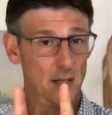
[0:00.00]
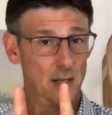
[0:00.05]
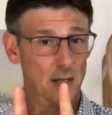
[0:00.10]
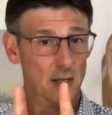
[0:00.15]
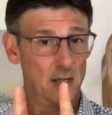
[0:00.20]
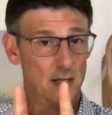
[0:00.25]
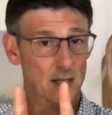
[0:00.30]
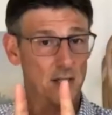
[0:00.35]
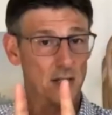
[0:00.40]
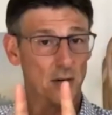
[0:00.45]

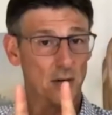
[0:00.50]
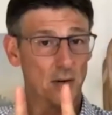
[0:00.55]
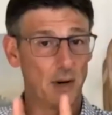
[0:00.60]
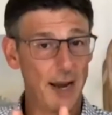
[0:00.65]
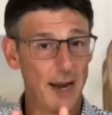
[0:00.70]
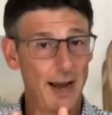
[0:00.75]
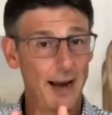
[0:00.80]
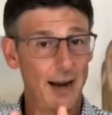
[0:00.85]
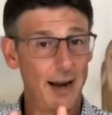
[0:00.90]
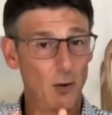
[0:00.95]
So
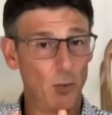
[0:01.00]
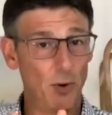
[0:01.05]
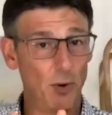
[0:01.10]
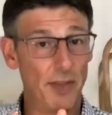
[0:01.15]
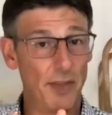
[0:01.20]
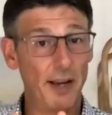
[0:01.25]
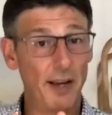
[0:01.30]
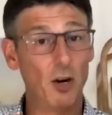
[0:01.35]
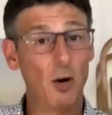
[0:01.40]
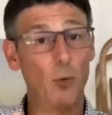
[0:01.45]
now when
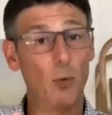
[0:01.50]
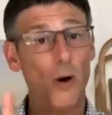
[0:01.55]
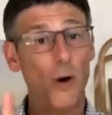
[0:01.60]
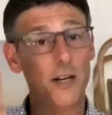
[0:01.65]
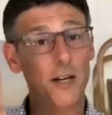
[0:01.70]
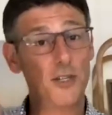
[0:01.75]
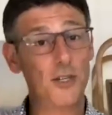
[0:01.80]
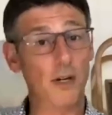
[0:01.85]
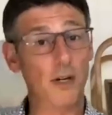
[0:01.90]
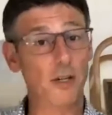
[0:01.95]
they go
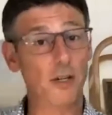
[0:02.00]
watch your